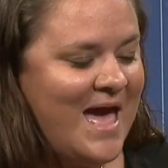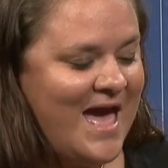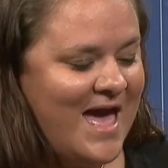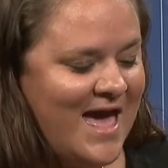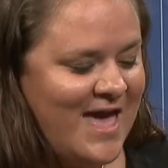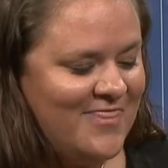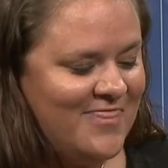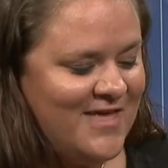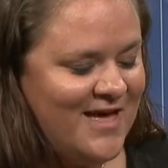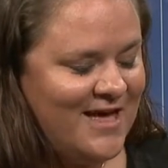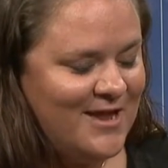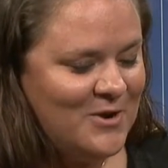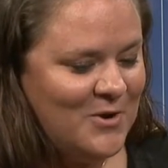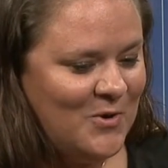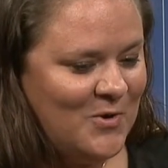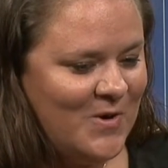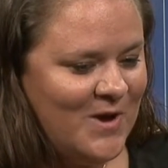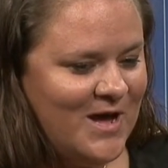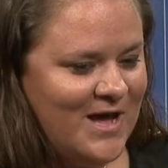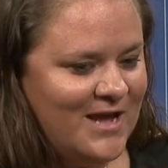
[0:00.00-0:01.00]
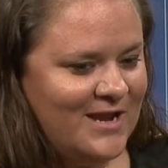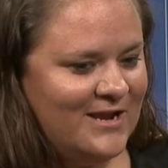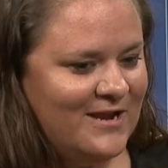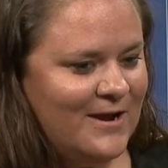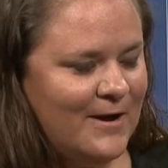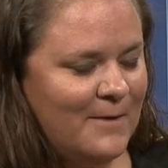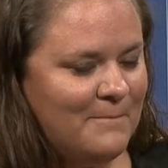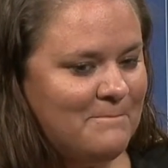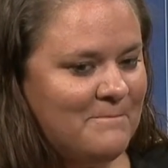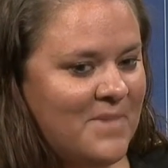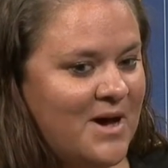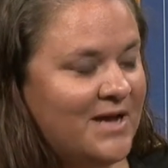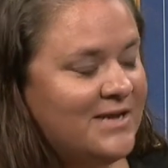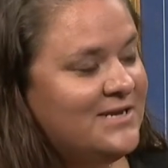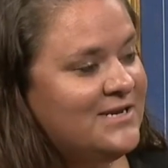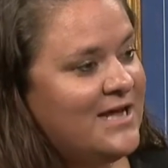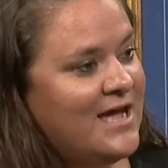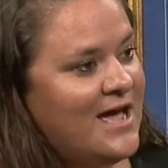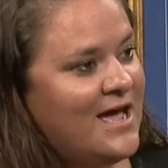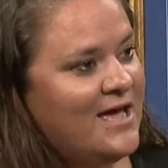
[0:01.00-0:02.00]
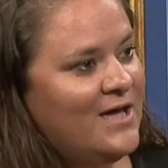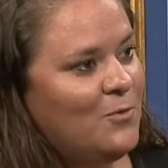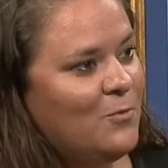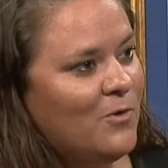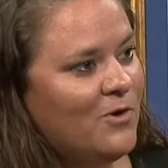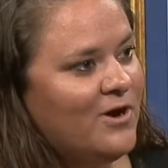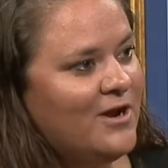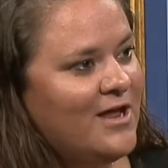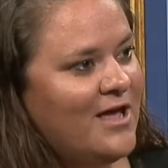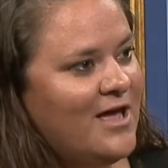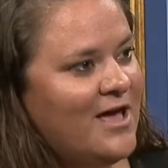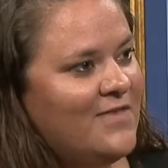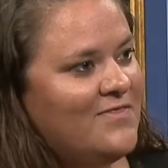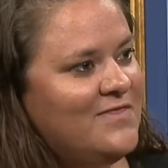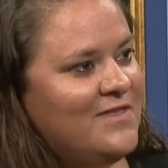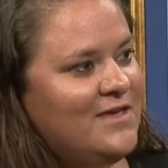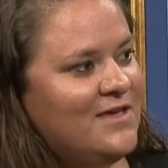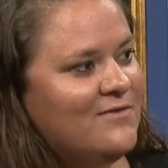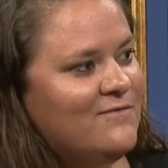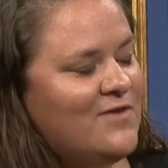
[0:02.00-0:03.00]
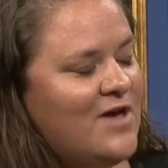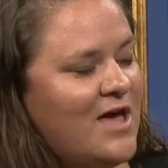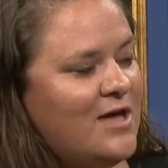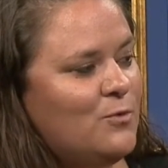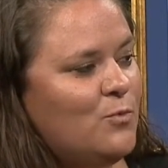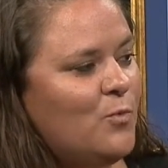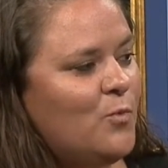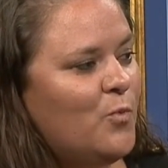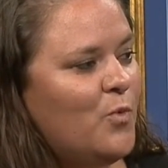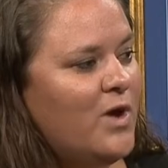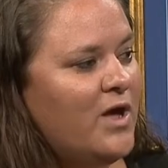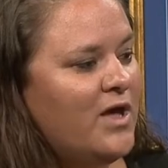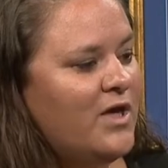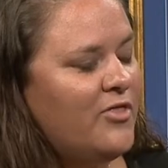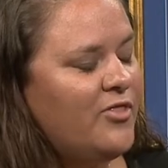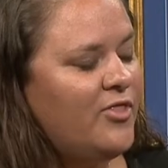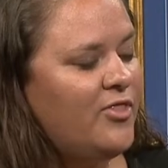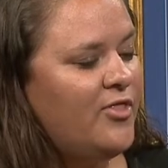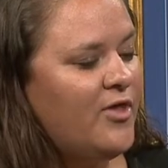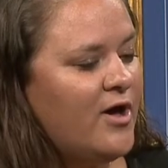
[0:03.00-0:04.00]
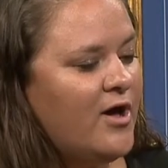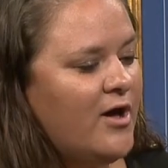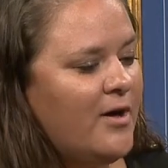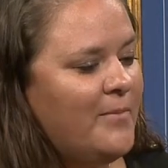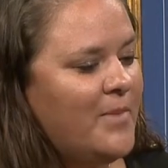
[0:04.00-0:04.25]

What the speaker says: And then on Monday, we're going to end the event with